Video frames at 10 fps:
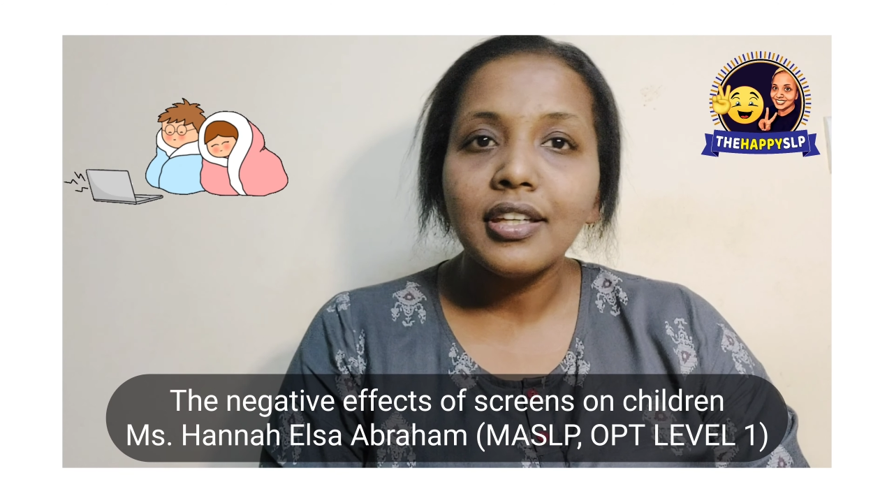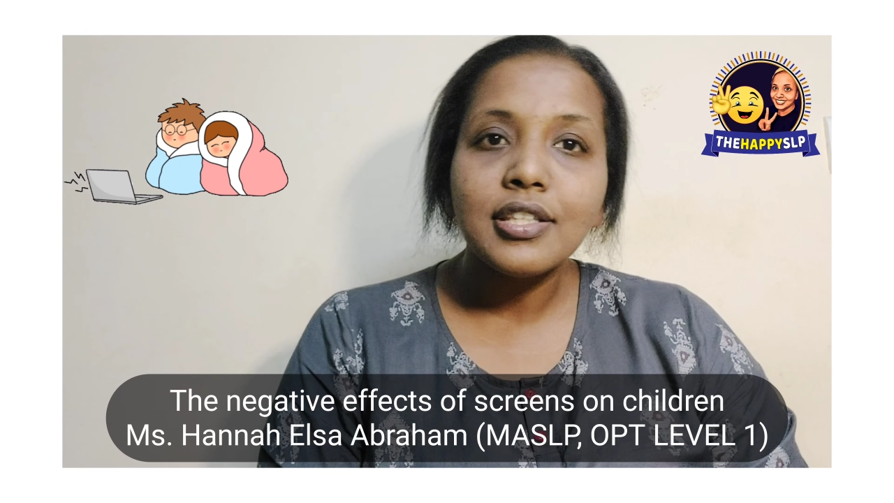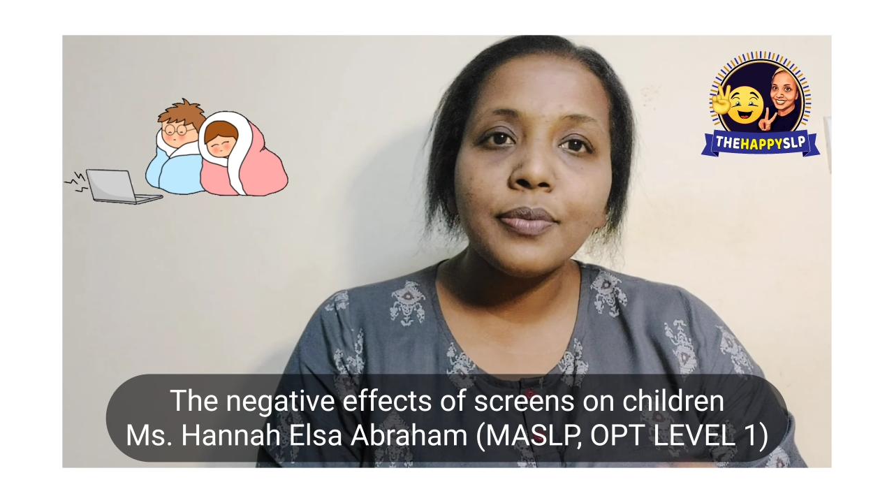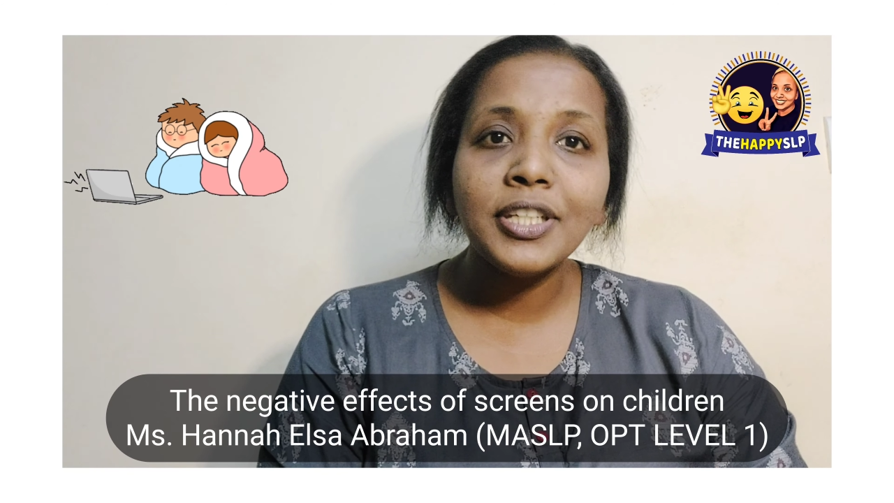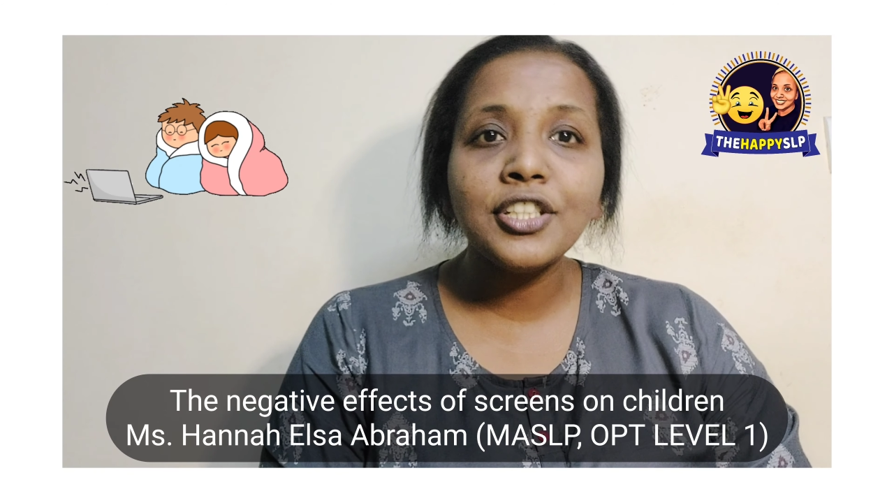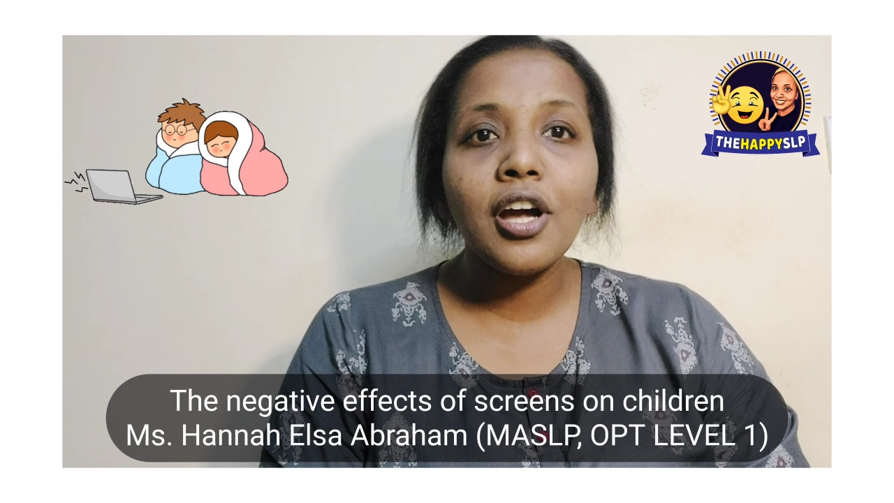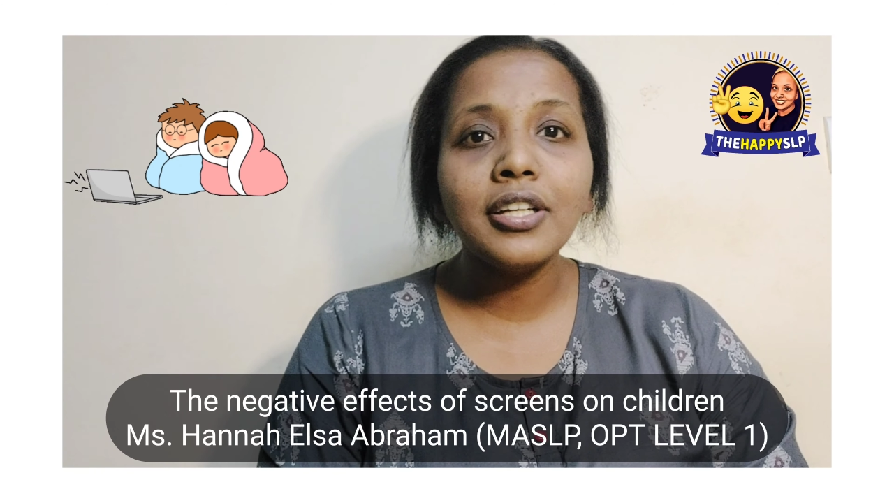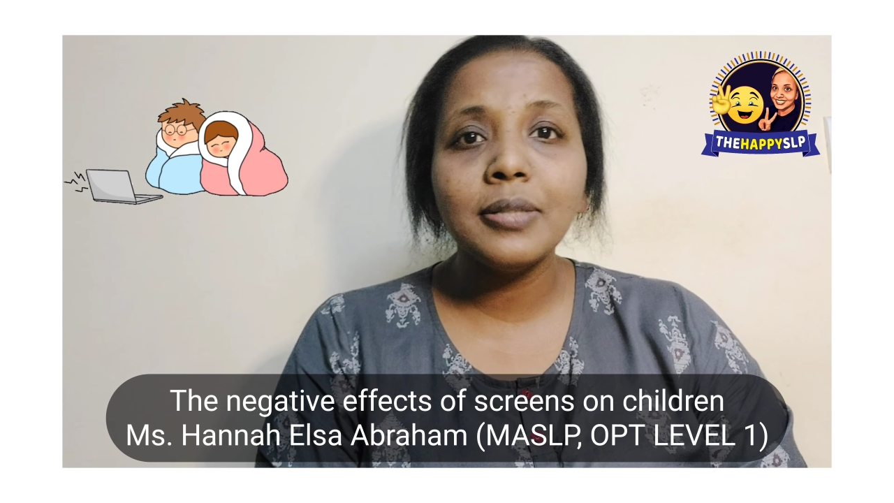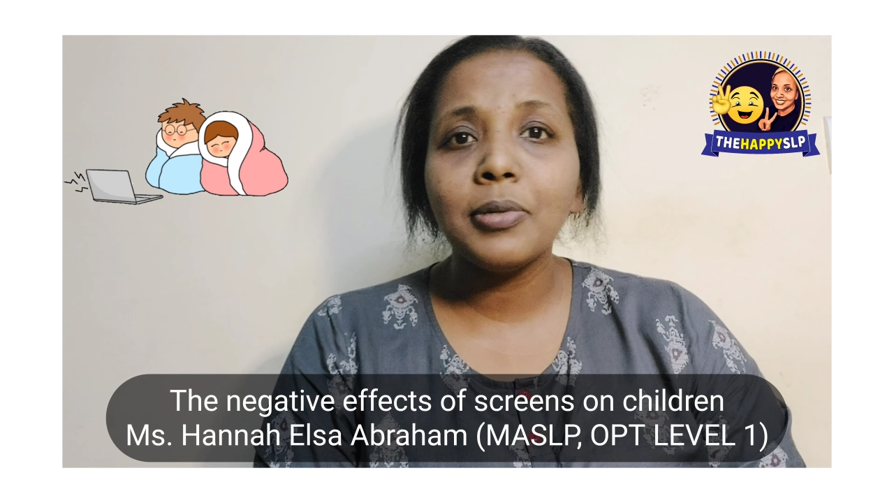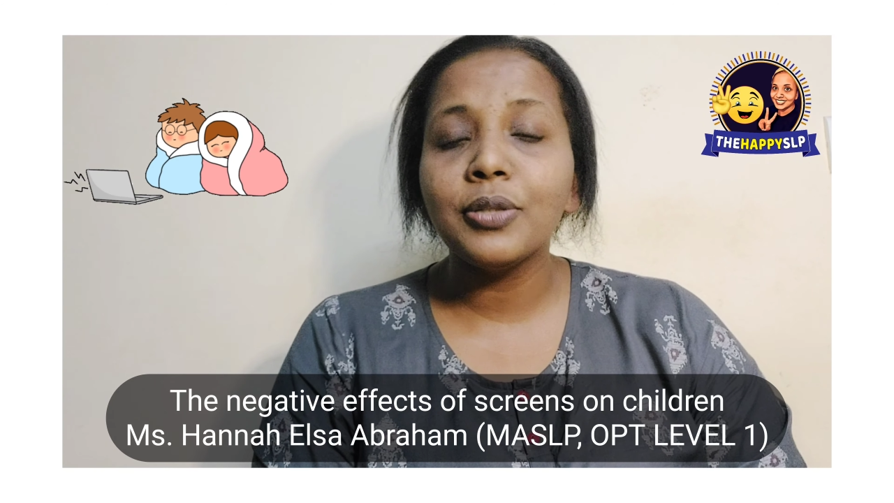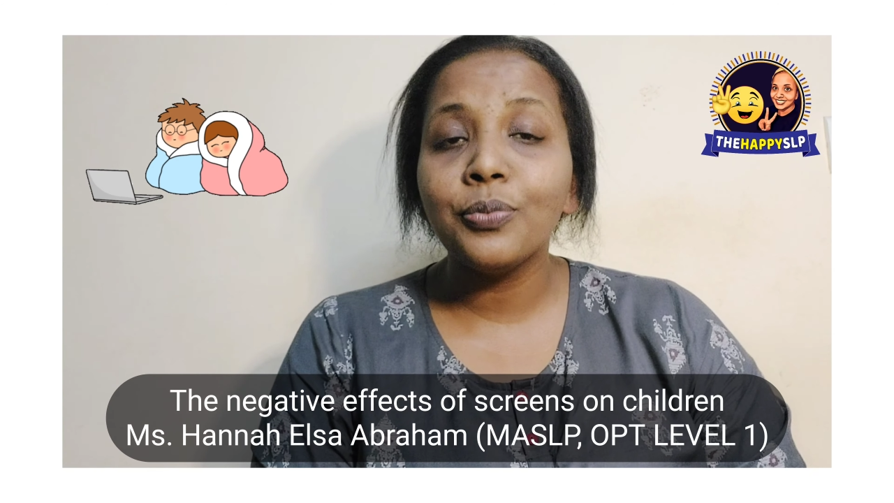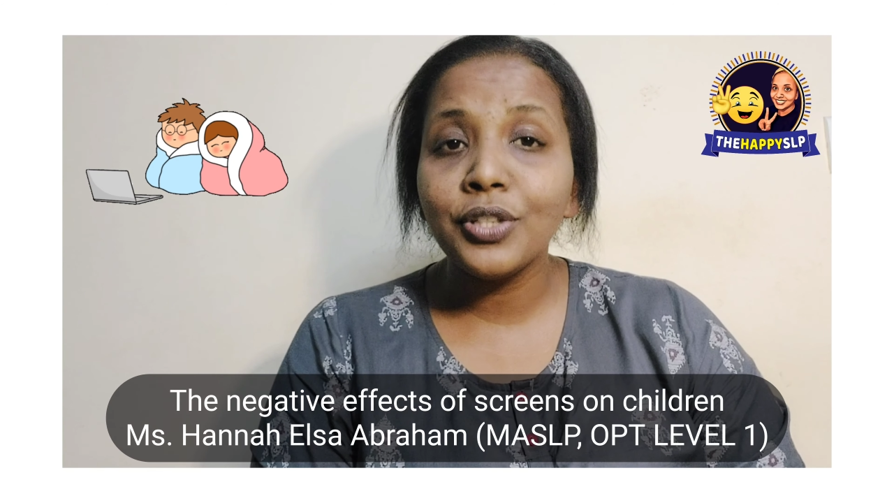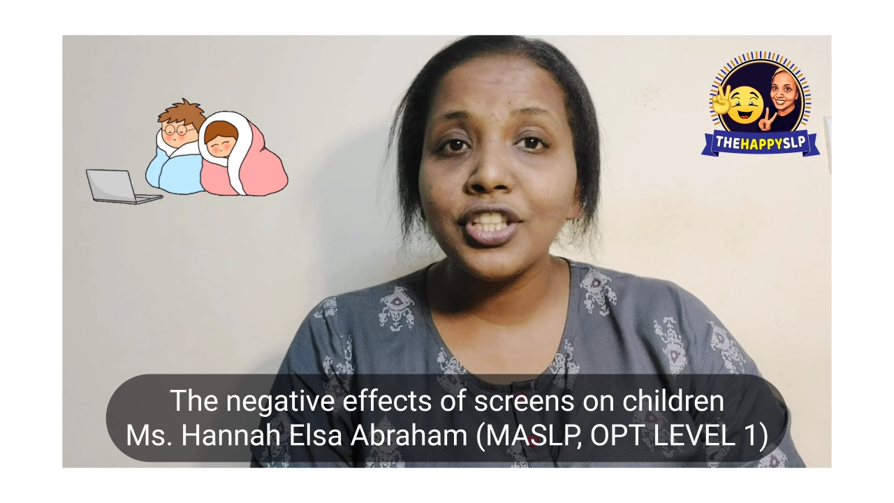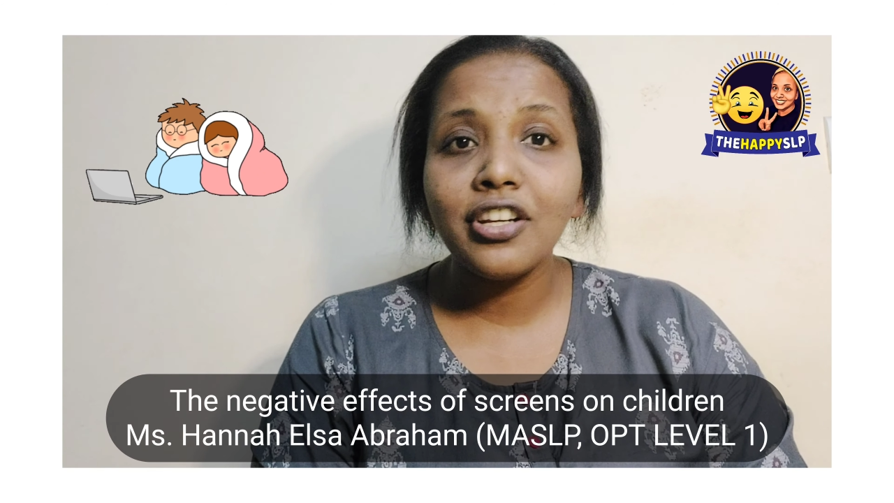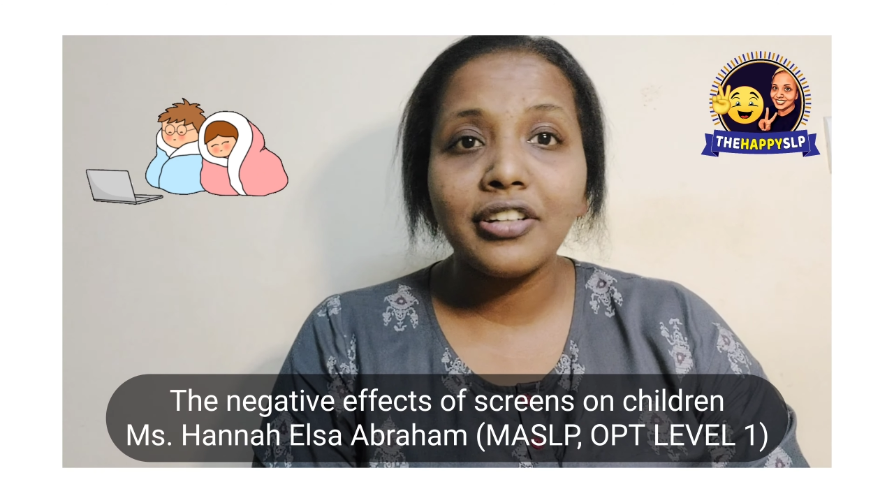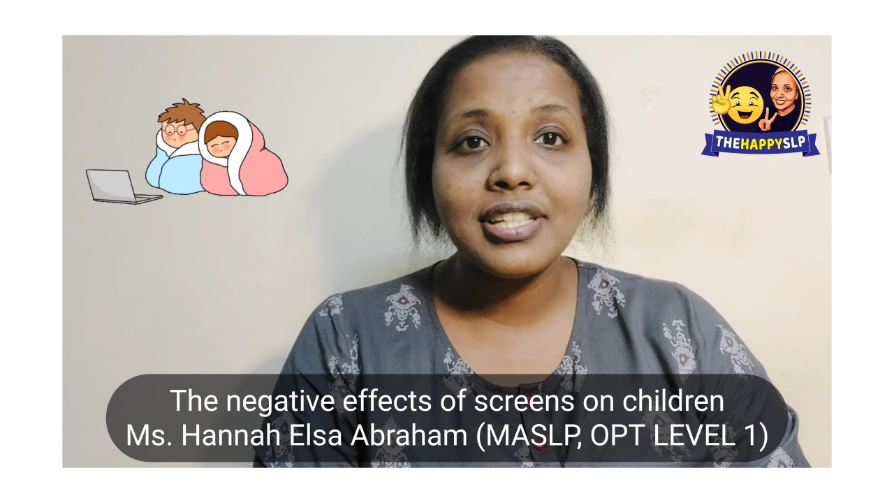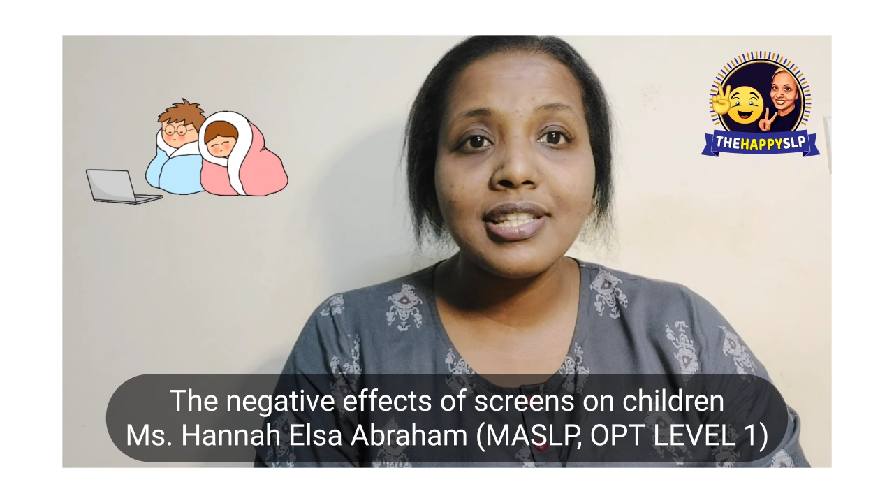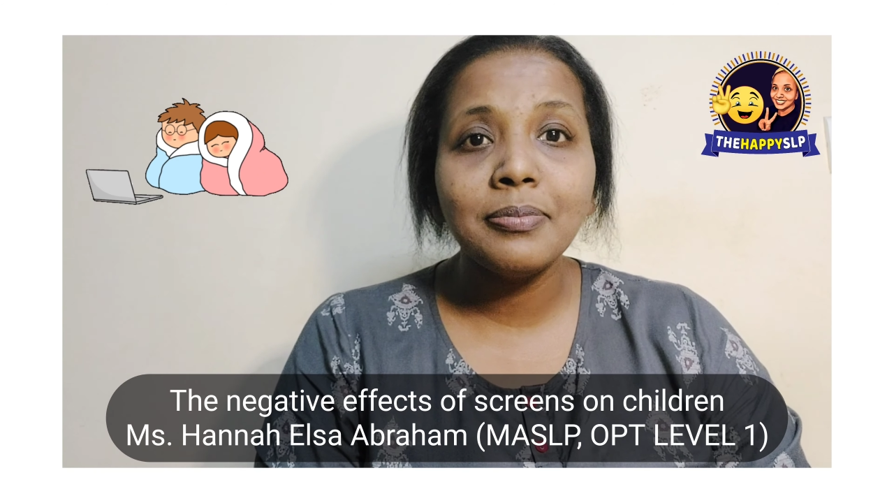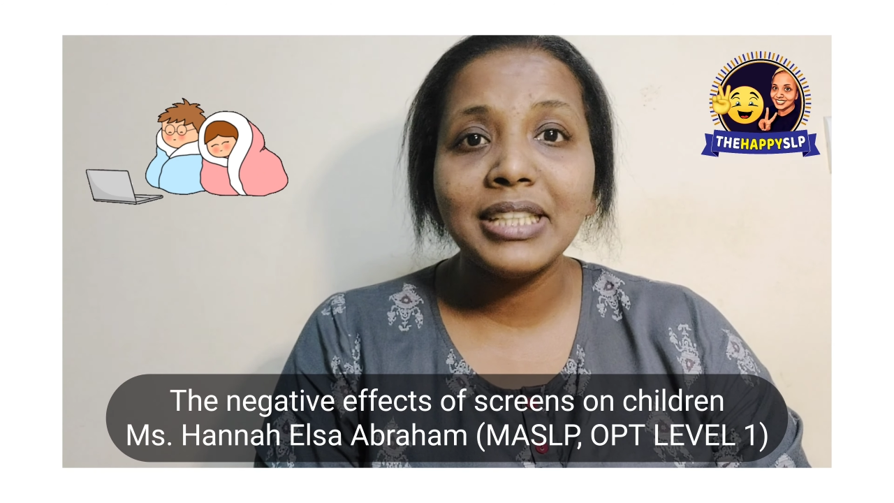So we talked about virtual autism